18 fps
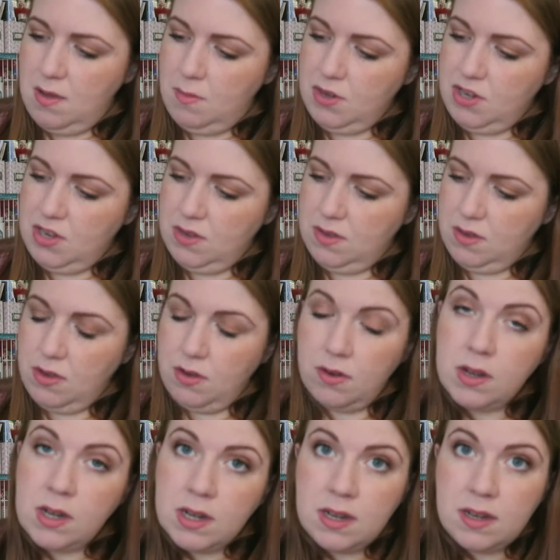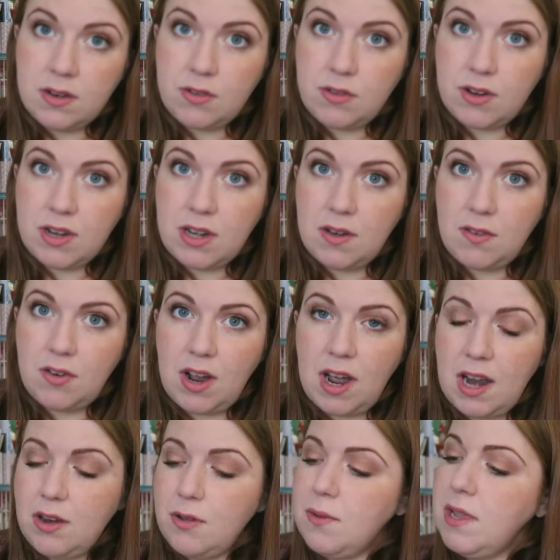which is currently decorated for
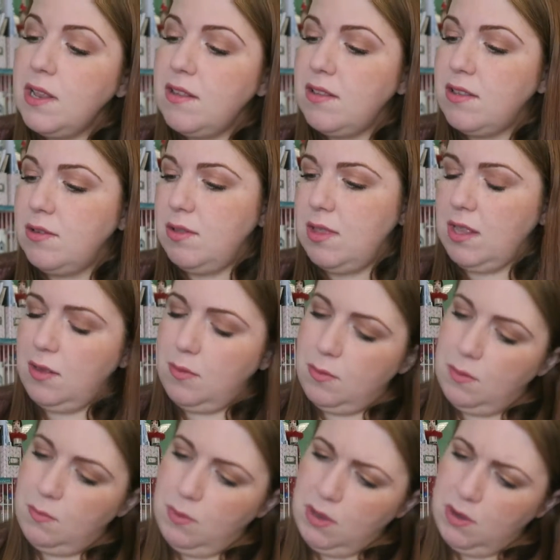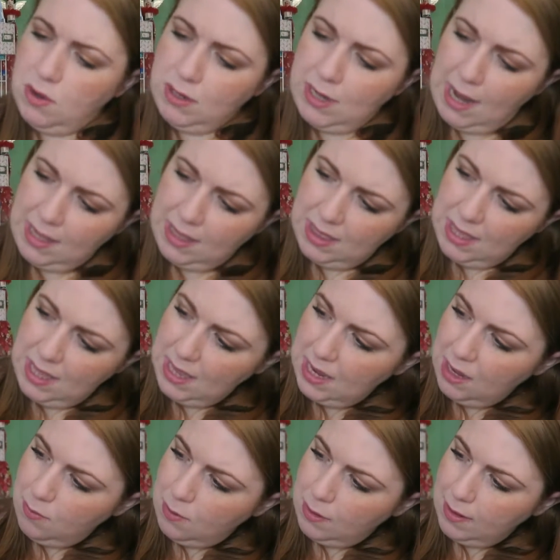Halloween. So that's what we got. I
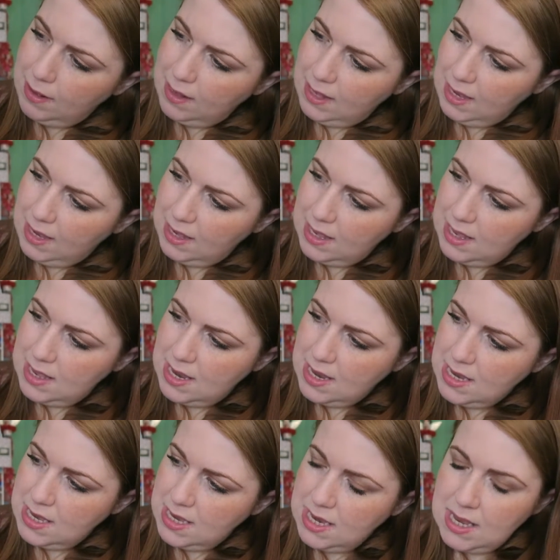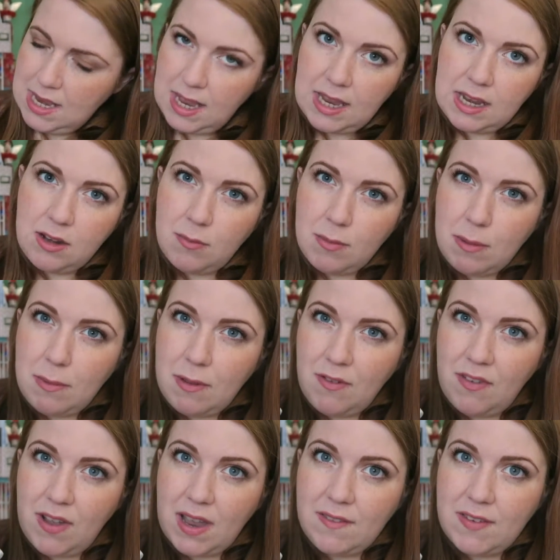think it was $6.99 or
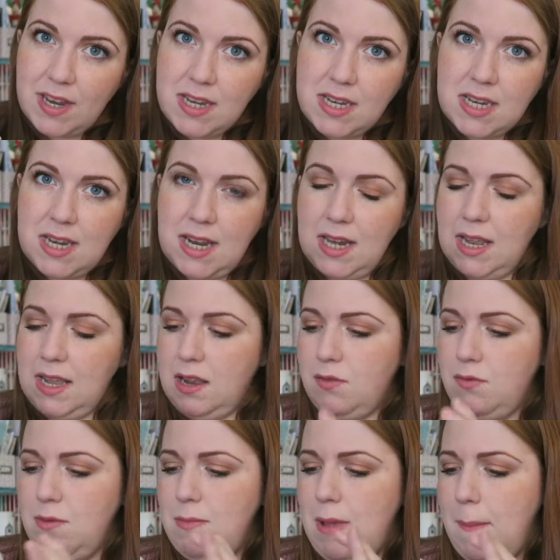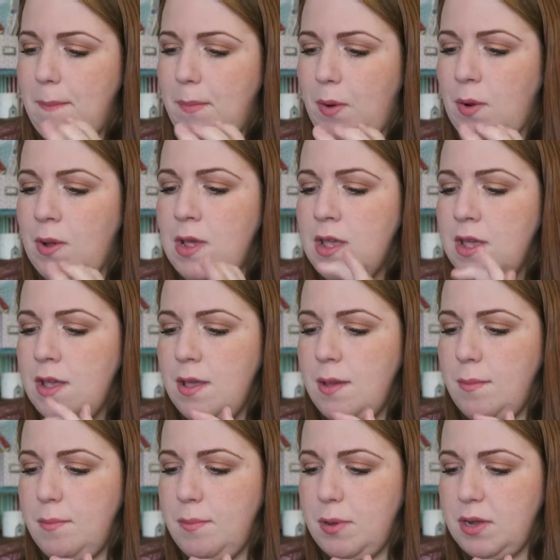maybe $5.99, I can't remember,
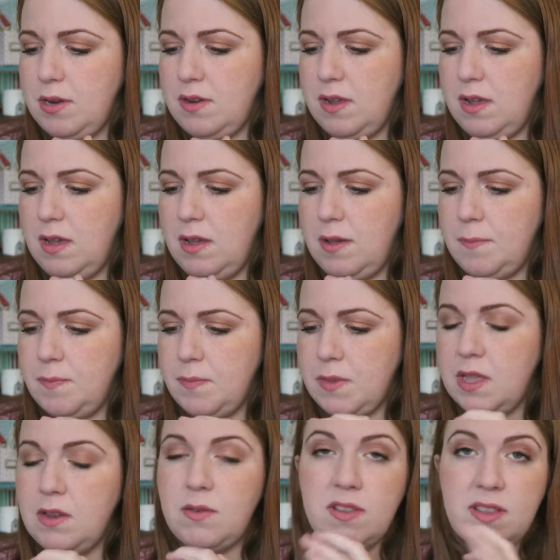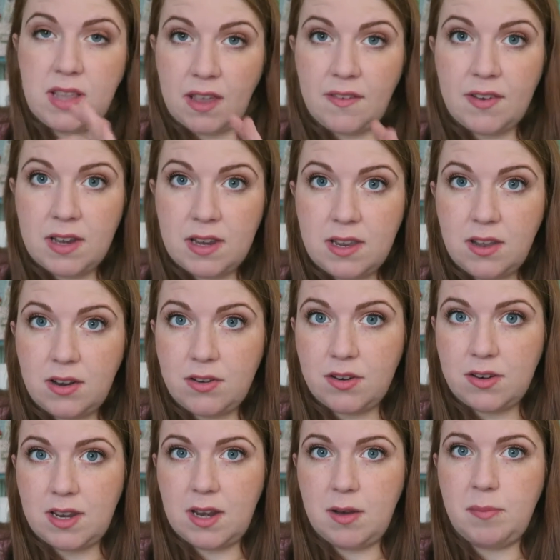but it was definitely
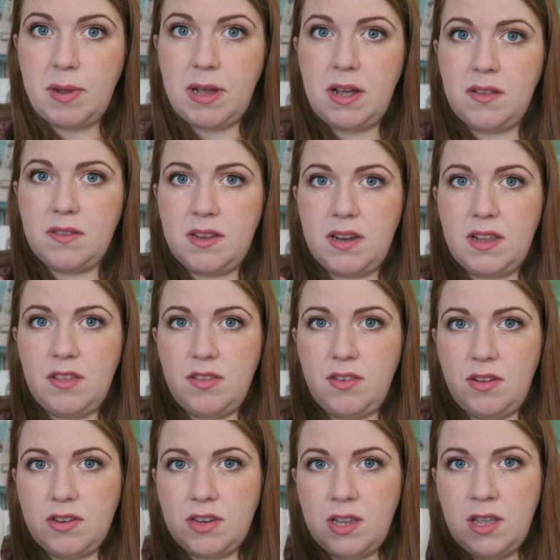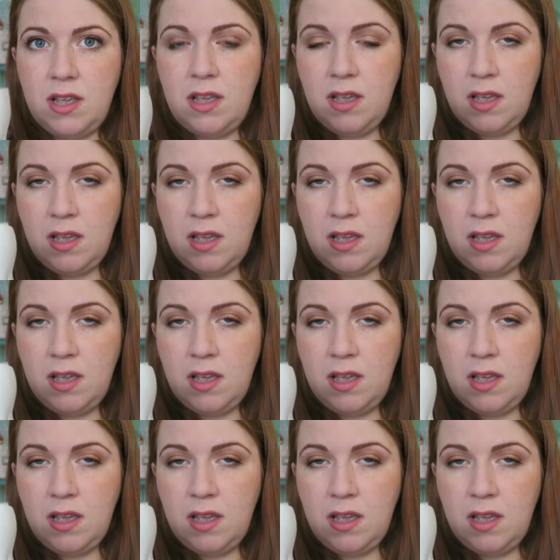under £10, and I thought